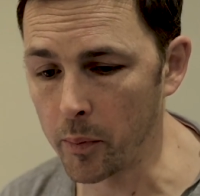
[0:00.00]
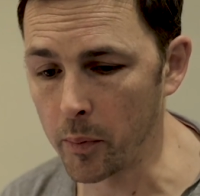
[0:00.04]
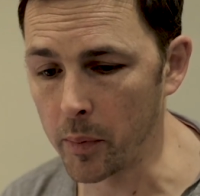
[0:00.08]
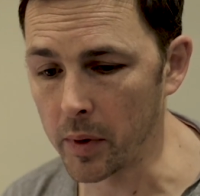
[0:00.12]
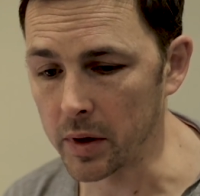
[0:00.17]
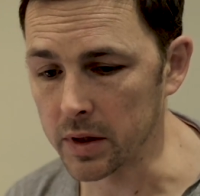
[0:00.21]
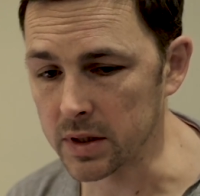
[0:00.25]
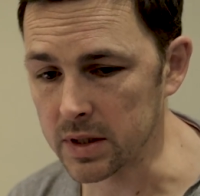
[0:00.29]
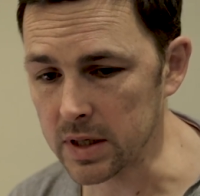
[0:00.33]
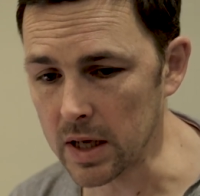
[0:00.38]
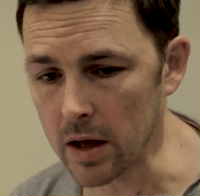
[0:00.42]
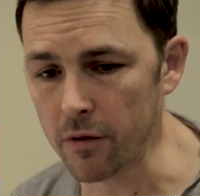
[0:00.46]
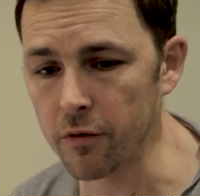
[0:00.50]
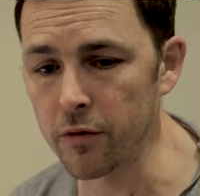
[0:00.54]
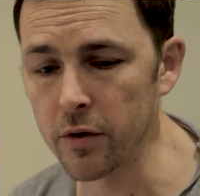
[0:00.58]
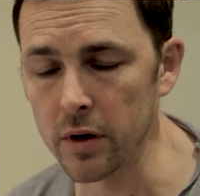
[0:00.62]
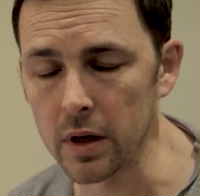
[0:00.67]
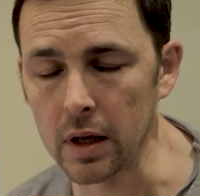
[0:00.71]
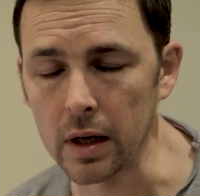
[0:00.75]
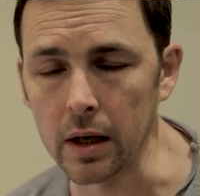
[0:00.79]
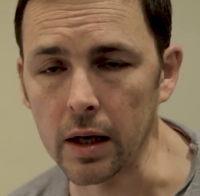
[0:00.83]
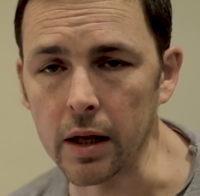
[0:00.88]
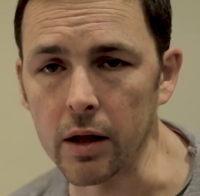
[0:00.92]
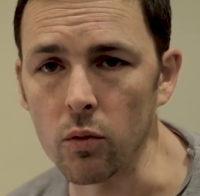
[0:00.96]
But
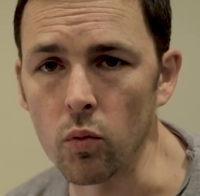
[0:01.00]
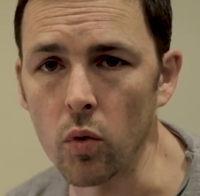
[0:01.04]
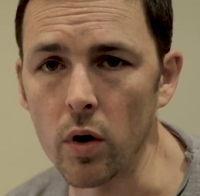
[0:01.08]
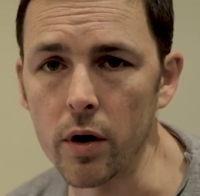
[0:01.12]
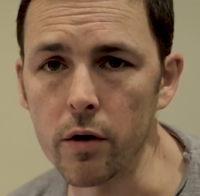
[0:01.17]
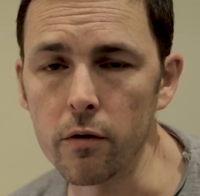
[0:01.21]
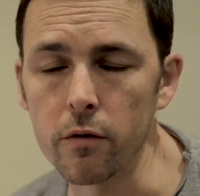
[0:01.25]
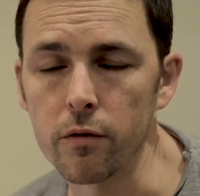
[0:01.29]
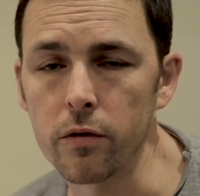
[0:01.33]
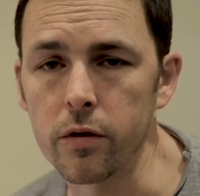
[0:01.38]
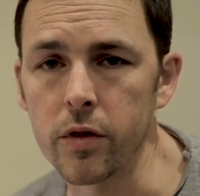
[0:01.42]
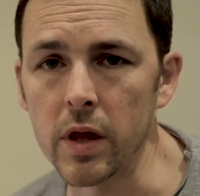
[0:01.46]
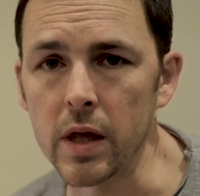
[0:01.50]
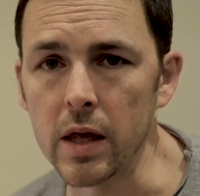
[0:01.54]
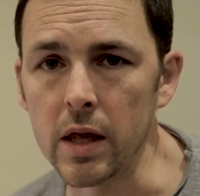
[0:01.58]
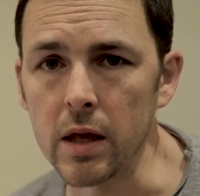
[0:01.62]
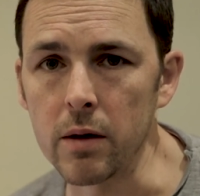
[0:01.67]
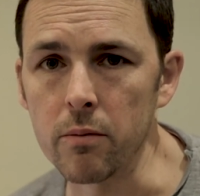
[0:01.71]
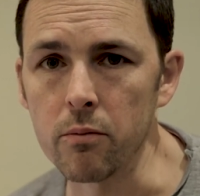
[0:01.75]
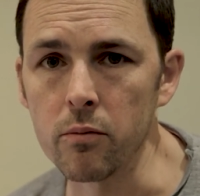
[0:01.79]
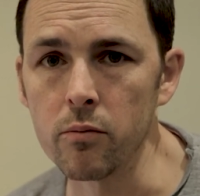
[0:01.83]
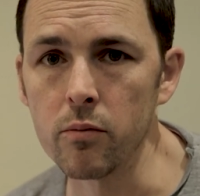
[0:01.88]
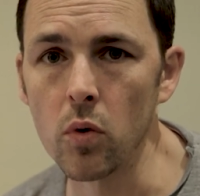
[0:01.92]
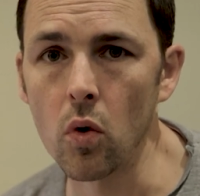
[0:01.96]
definitely one of
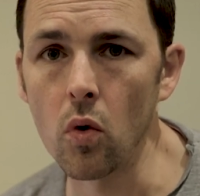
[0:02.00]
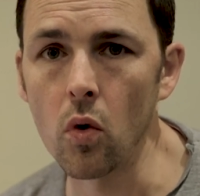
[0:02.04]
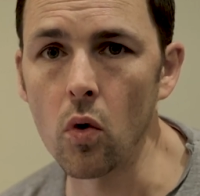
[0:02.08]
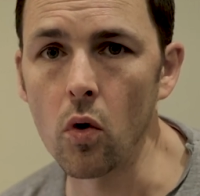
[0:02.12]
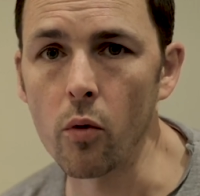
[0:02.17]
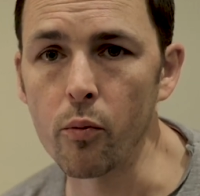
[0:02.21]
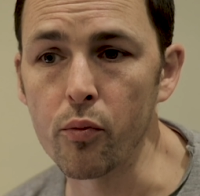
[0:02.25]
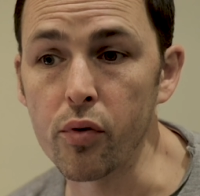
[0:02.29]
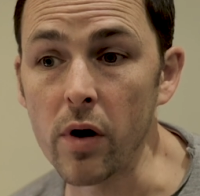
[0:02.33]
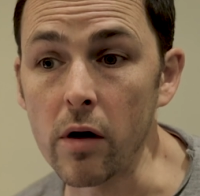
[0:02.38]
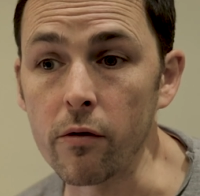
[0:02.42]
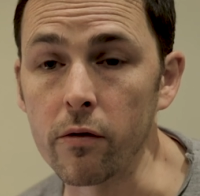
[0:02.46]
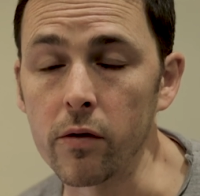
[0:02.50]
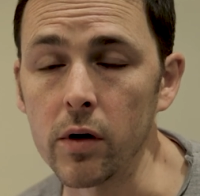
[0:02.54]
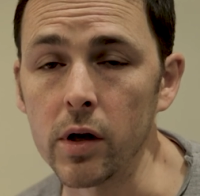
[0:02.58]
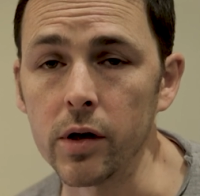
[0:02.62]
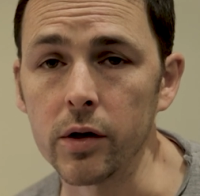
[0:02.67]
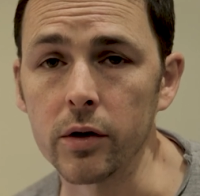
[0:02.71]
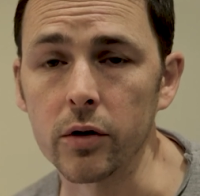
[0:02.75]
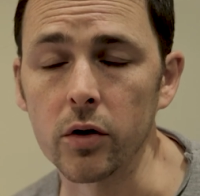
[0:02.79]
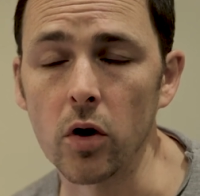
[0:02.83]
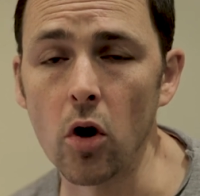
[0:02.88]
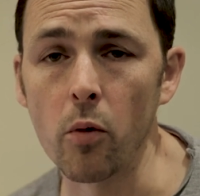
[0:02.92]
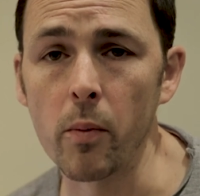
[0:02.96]
the more
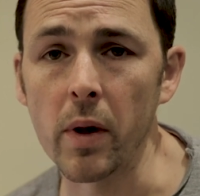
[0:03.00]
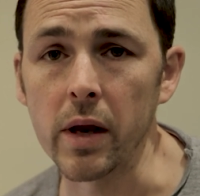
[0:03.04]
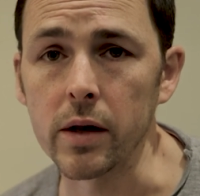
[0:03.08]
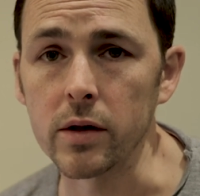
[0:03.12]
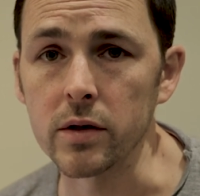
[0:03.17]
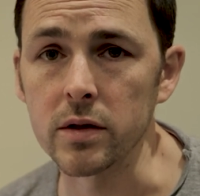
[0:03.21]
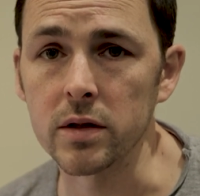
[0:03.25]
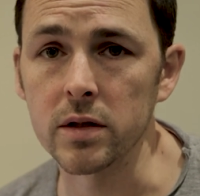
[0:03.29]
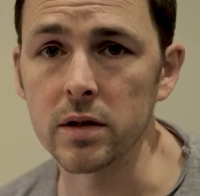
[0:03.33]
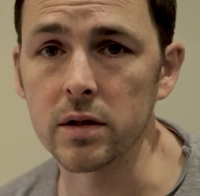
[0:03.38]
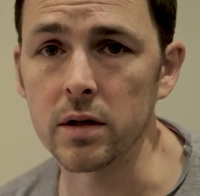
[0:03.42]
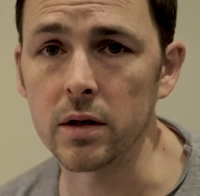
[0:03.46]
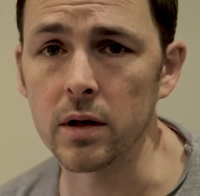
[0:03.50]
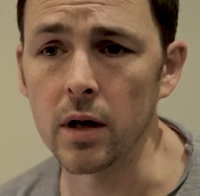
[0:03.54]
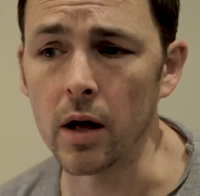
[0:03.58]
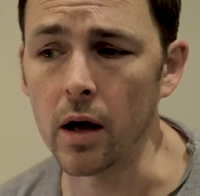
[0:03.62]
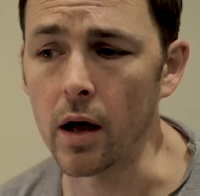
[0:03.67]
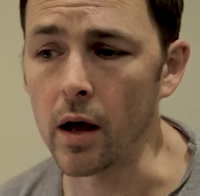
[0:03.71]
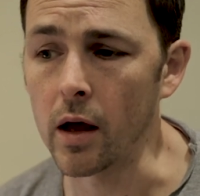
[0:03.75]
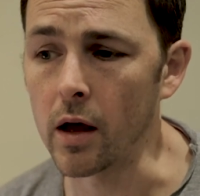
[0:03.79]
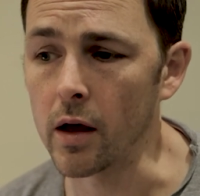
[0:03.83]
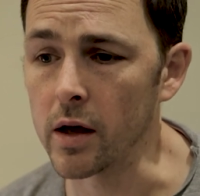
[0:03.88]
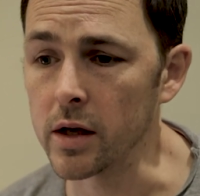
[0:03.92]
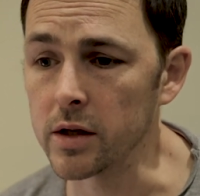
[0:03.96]
prevalent comments
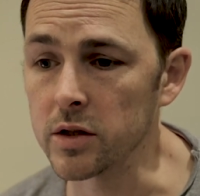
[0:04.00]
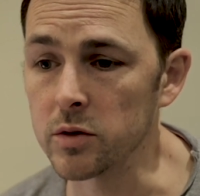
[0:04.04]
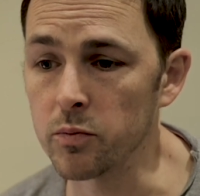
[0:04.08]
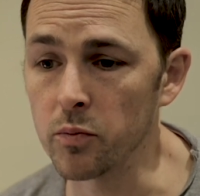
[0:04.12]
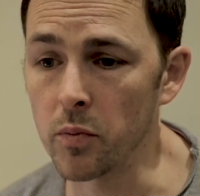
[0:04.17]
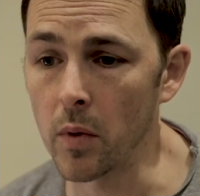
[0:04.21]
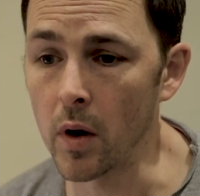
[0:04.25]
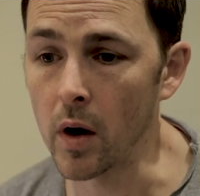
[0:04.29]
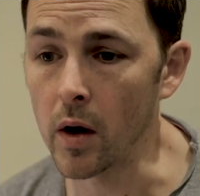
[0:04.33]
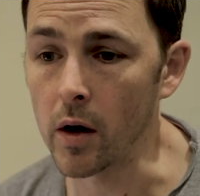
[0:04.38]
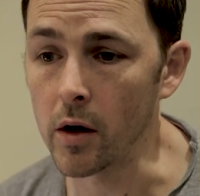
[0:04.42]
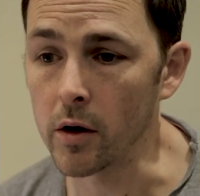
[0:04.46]
has